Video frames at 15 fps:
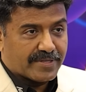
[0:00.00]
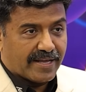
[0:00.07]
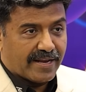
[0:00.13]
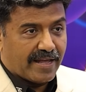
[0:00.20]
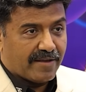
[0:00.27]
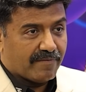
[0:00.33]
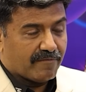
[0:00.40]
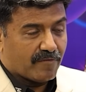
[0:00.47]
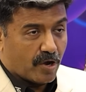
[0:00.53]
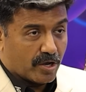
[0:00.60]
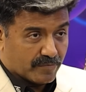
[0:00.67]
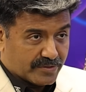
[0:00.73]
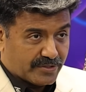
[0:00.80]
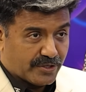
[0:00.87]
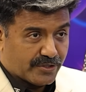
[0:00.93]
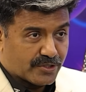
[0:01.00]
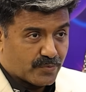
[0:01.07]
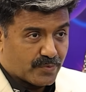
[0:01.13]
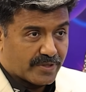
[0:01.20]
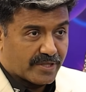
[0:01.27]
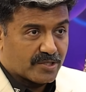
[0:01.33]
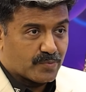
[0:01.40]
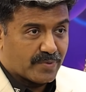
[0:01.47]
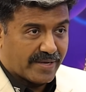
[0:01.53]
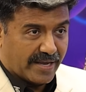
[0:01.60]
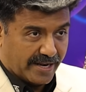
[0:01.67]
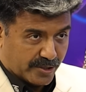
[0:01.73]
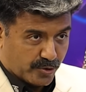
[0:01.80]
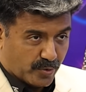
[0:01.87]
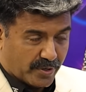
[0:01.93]
they can have conversations with us, we
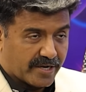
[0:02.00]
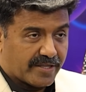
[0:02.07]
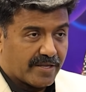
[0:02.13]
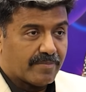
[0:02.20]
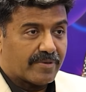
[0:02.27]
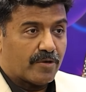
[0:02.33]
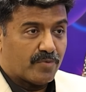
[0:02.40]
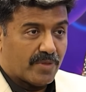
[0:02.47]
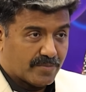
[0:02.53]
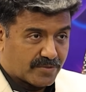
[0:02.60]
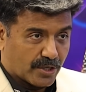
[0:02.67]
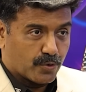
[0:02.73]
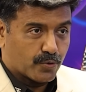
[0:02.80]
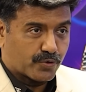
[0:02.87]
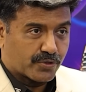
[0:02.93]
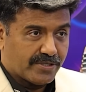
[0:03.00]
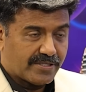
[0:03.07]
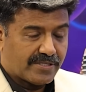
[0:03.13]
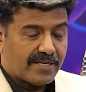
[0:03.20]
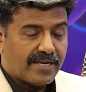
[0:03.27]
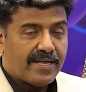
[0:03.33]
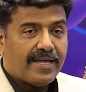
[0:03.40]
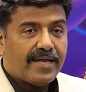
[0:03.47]
can educate them, give them solutions.